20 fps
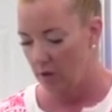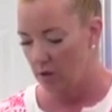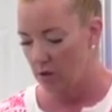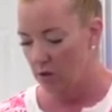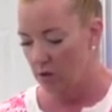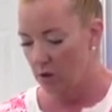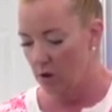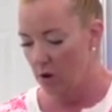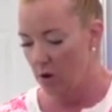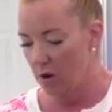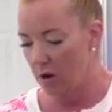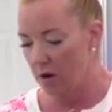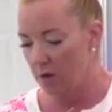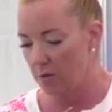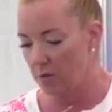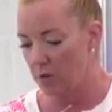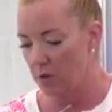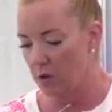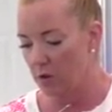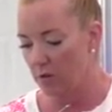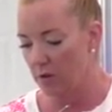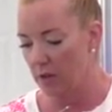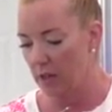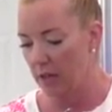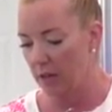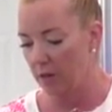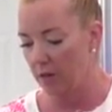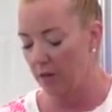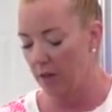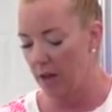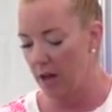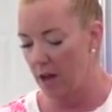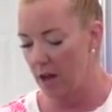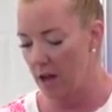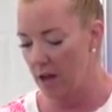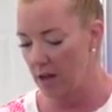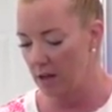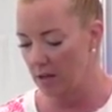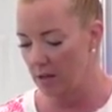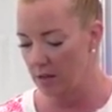So I'm gonna serve it like
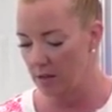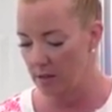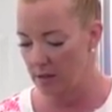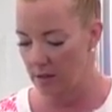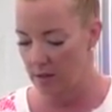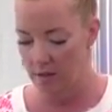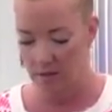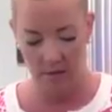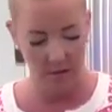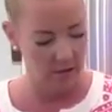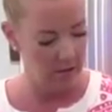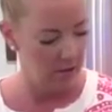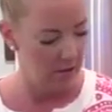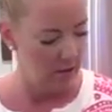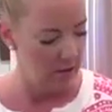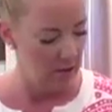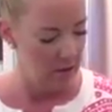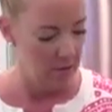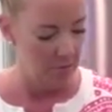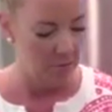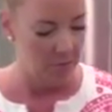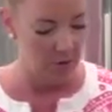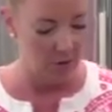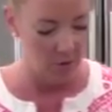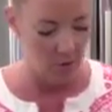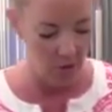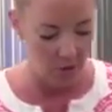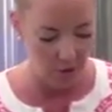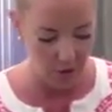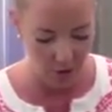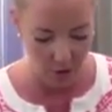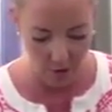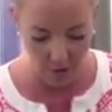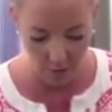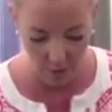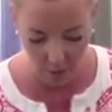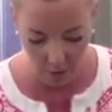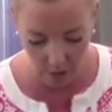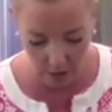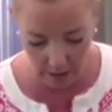that. Going
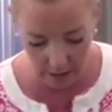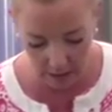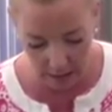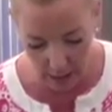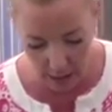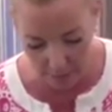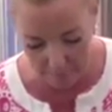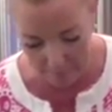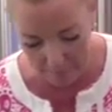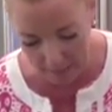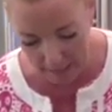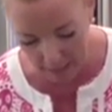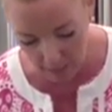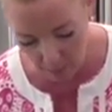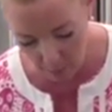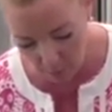to clean up my